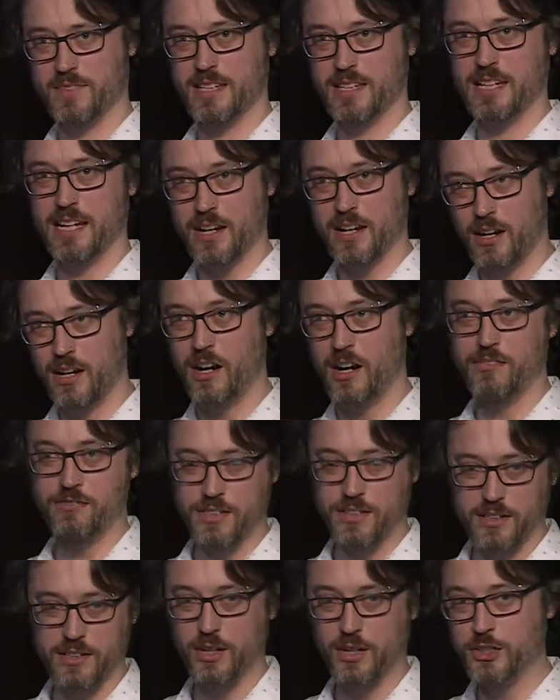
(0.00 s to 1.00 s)
like
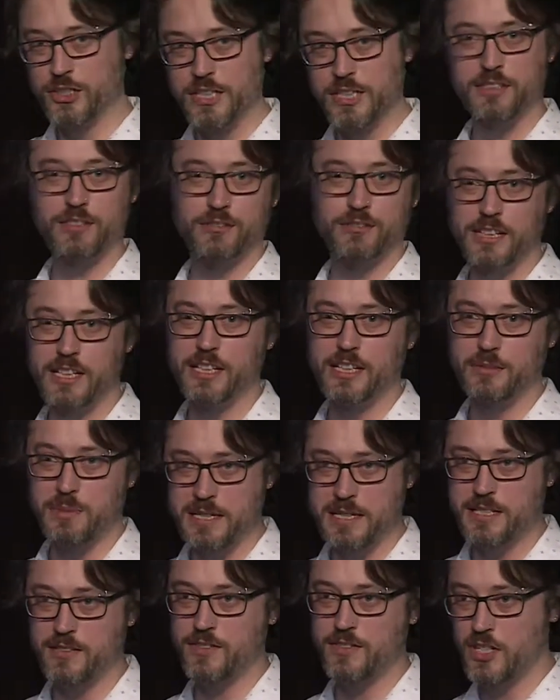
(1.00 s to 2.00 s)
often those things are really
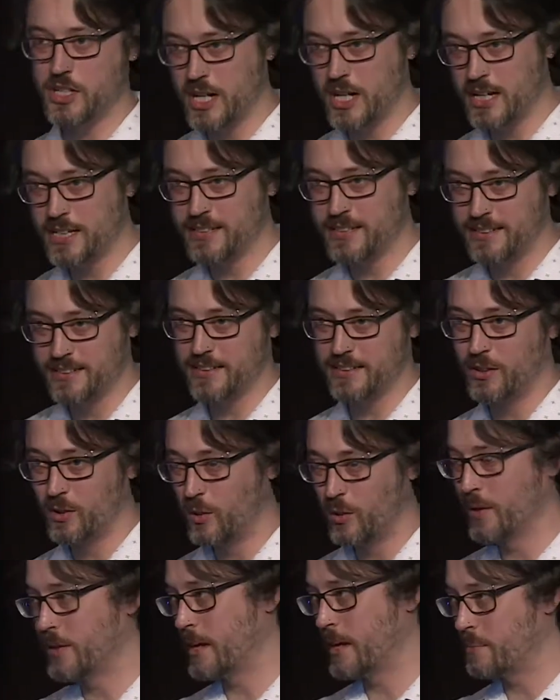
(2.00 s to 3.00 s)
expensive to change,
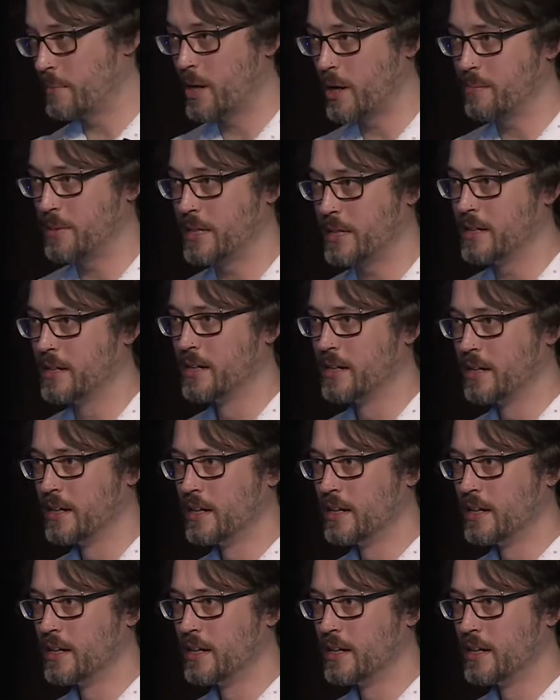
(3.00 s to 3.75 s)
or they might be